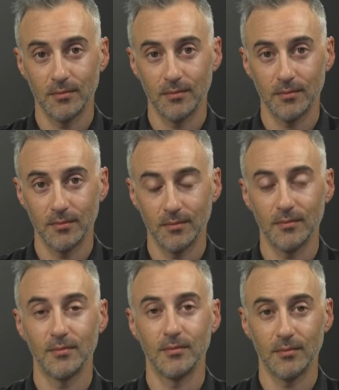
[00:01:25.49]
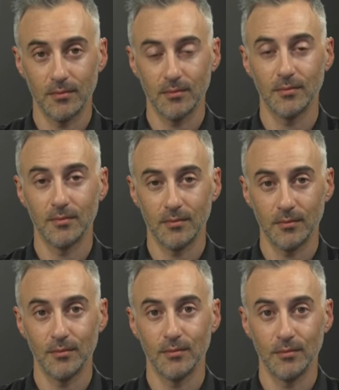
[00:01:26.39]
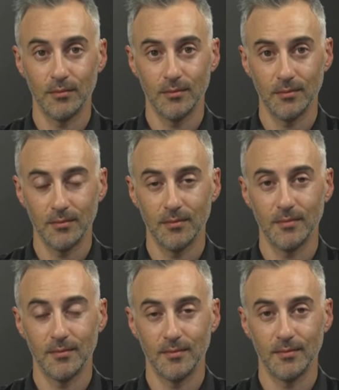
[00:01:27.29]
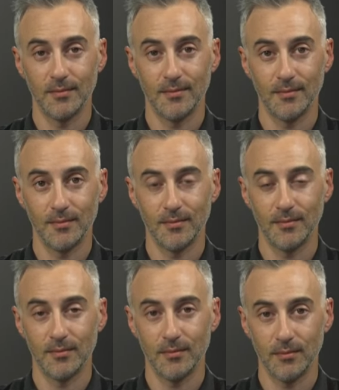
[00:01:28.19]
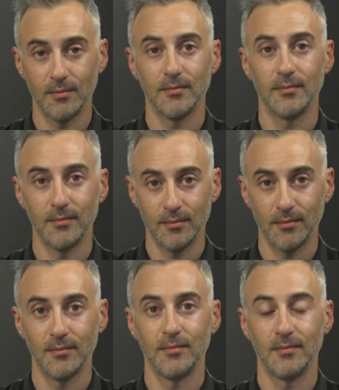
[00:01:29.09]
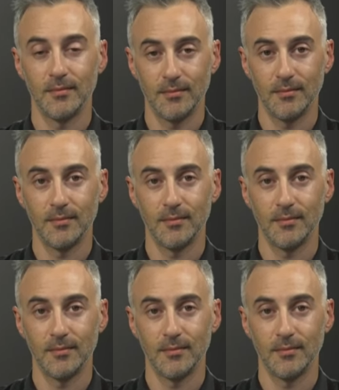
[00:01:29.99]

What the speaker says: (silent)